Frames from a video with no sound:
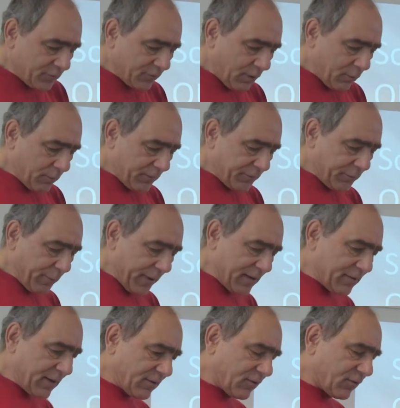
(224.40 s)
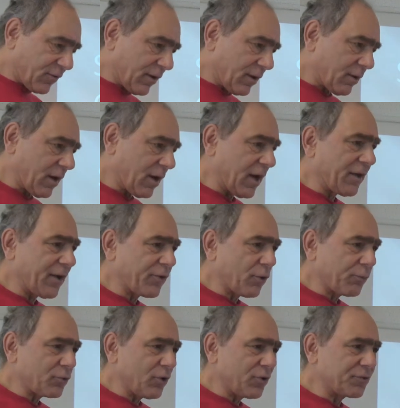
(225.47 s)
So the way that, uh, and that
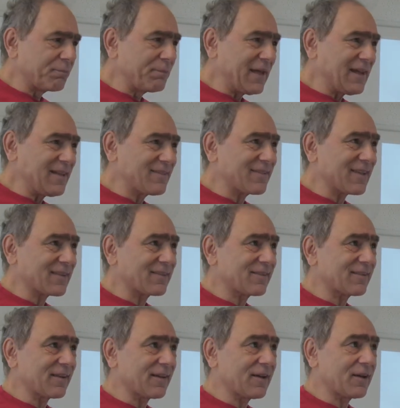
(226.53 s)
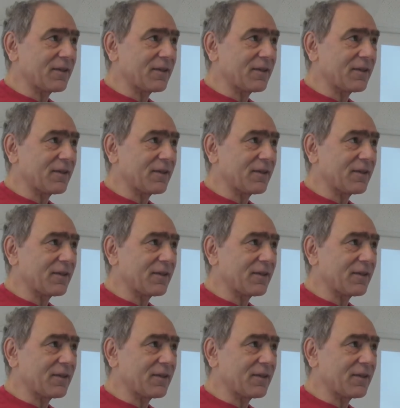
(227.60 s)
of course means that, uh,